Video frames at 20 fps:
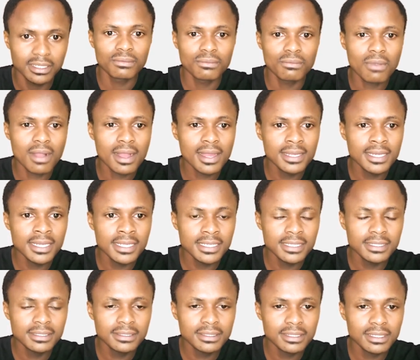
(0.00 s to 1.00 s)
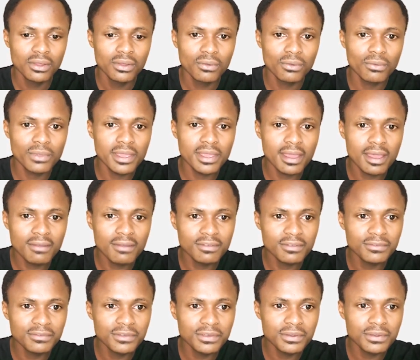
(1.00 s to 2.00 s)
One is we have a
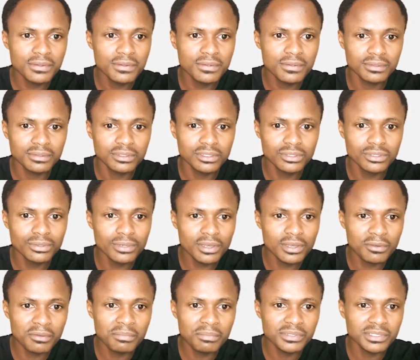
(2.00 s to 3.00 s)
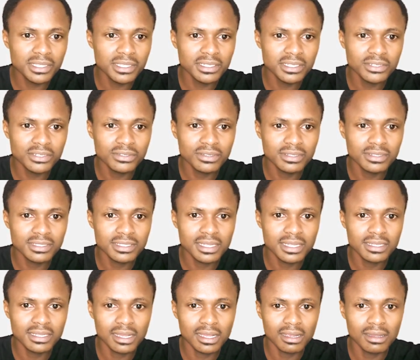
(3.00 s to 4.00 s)
few 2D representations
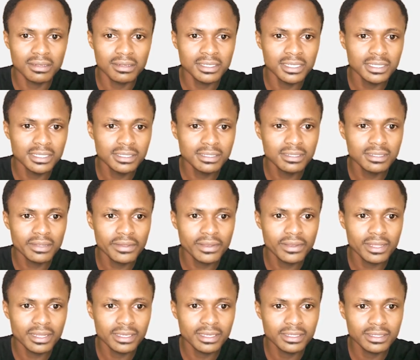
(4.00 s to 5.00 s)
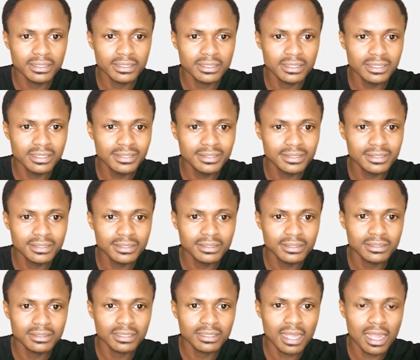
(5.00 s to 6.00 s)
that are necessary, like
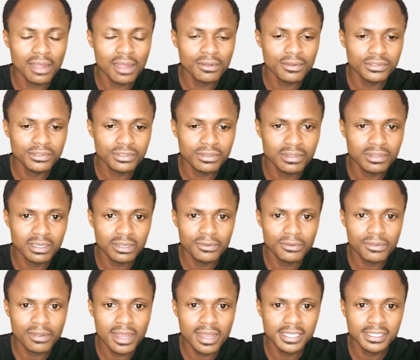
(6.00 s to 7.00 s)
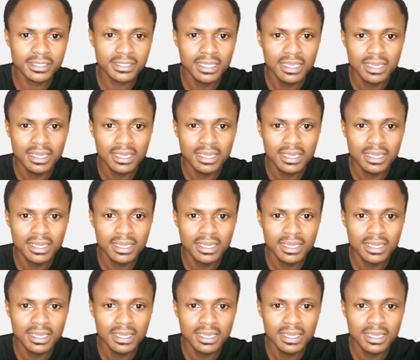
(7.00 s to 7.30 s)
these arrows on the grass,